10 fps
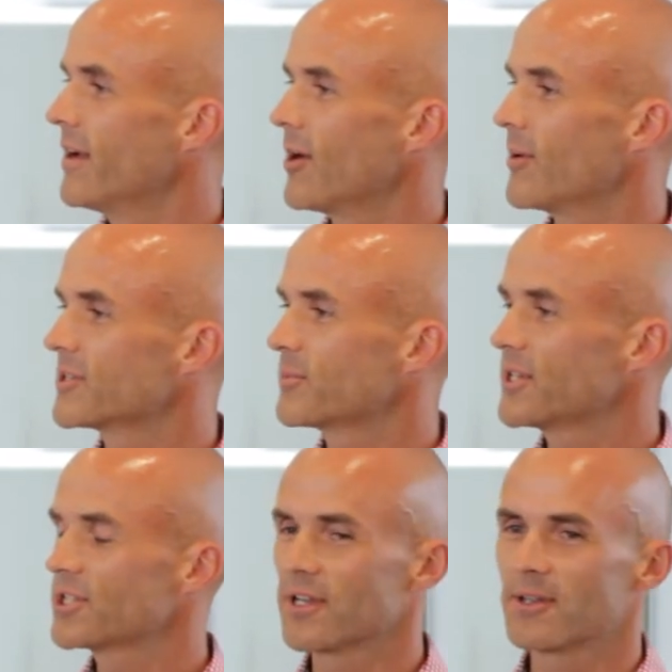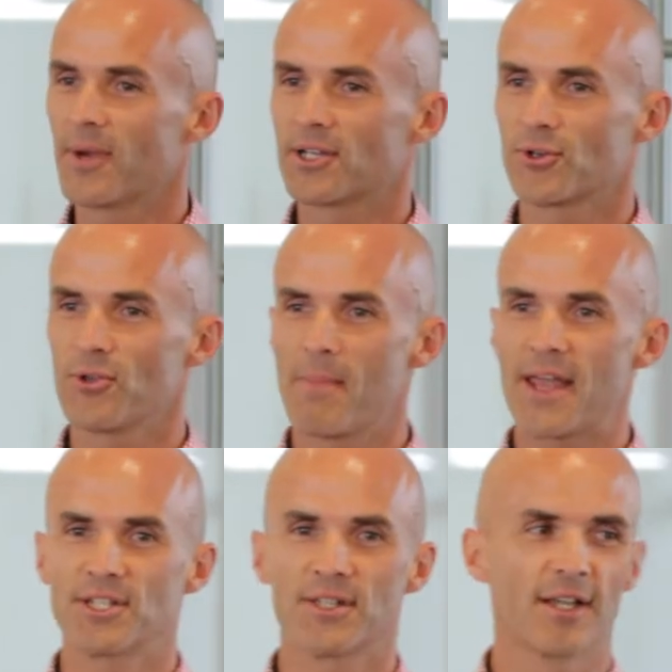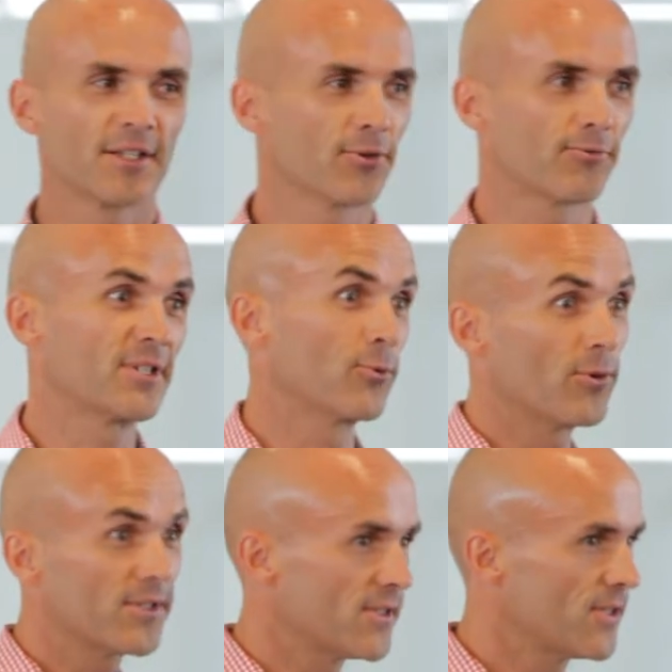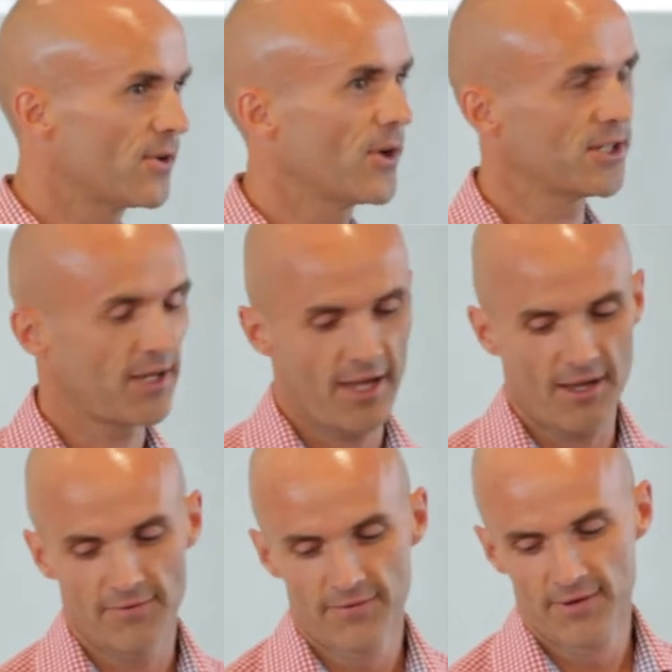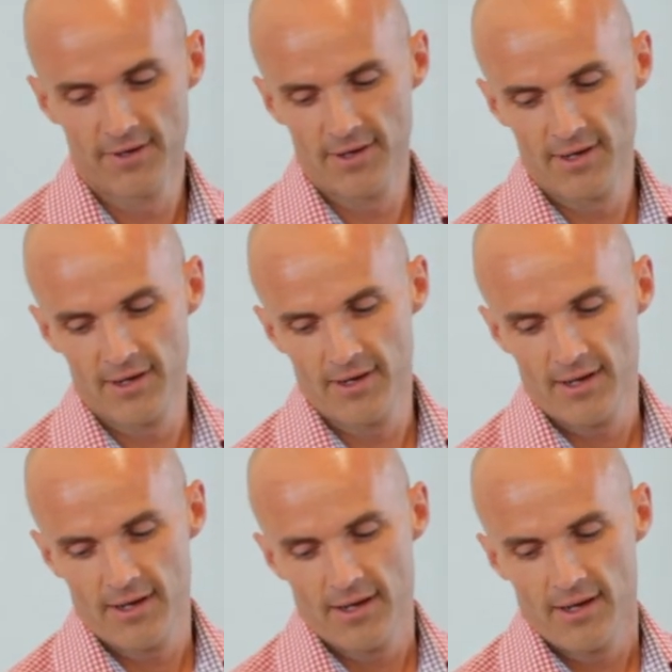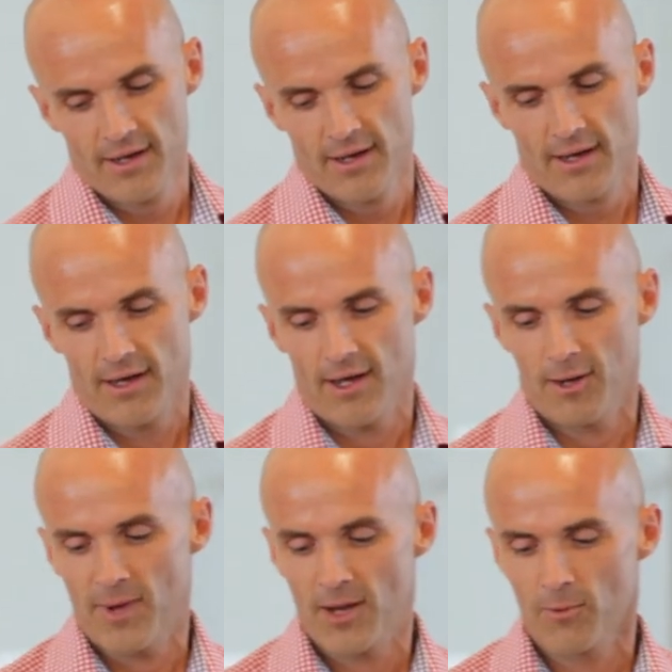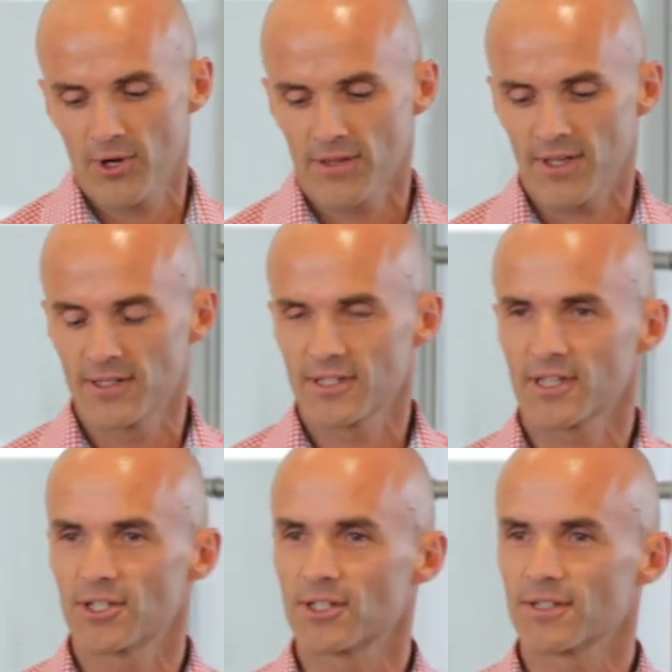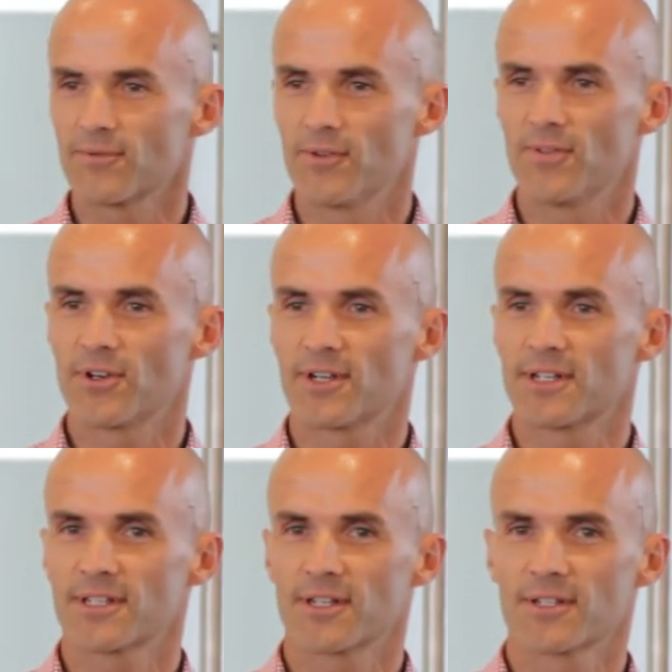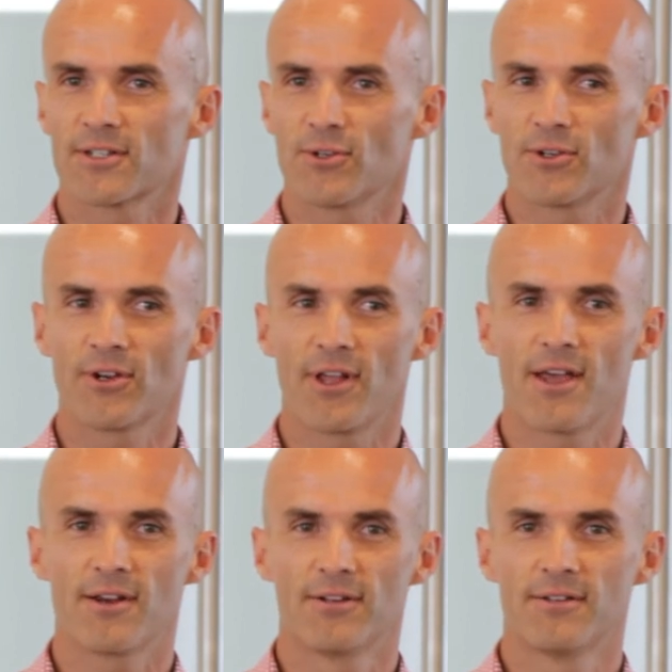Um, and especially make sure you're matching that to the resources that you actually have. Um, and work at the intersections of the various things that you're good at.